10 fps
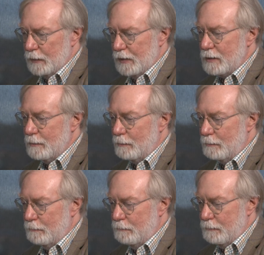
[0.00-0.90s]
Don't
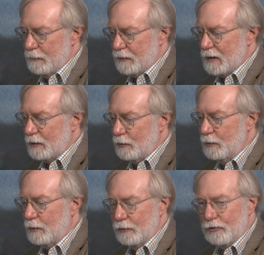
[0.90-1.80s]
think
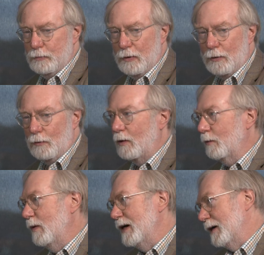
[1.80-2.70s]
you can spot
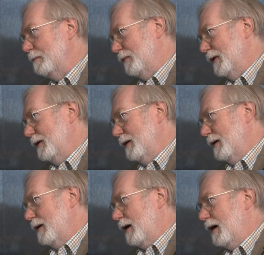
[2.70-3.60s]
one winner.
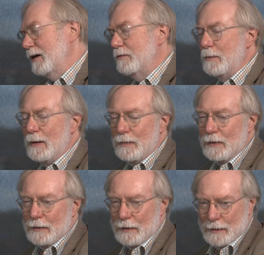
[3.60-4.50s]
I
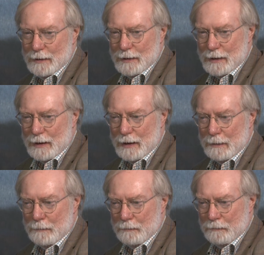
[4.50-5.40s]
remember
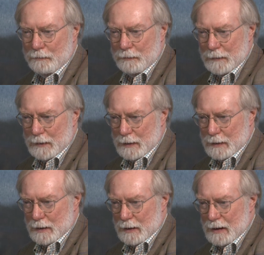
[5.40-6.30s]

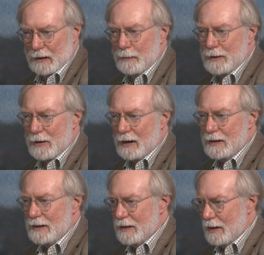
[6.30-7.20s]
in the
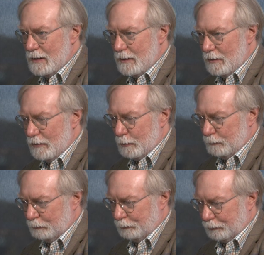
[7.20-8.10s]
mid-1990s,
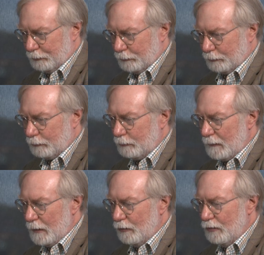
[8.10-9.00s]

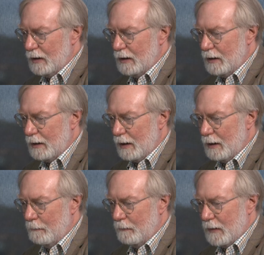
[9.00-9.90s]
seeing
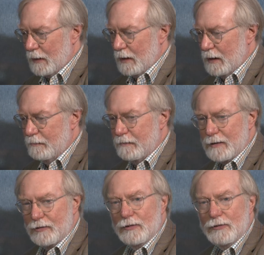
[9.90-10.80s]

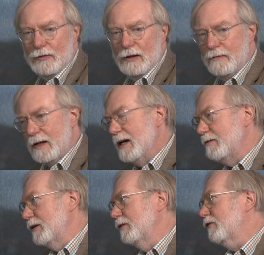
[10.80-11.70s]
investor survey
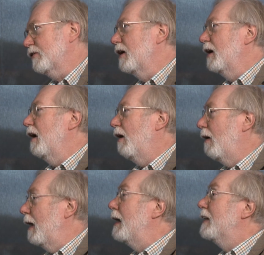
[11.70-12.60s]
evidence
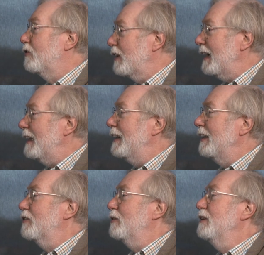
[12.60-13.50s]
exactly
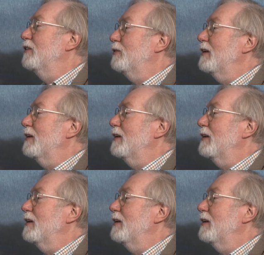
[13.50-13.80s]
answering this